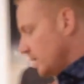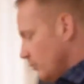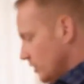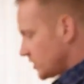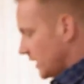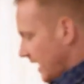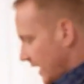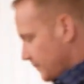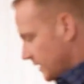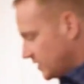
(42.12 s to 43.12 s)
What's gonna
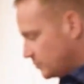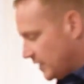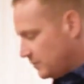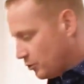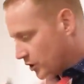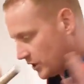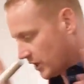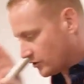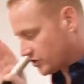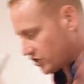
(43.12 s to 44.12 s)
happen is people are gonna
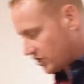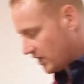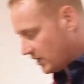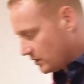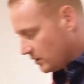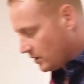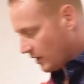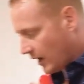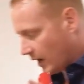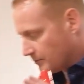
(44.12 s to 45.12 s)
go and see
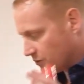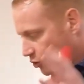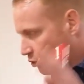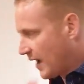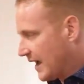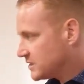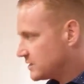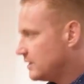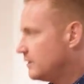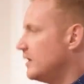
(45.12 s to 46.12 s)
your ad,
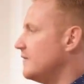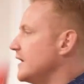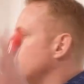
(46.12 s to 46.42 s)
then they're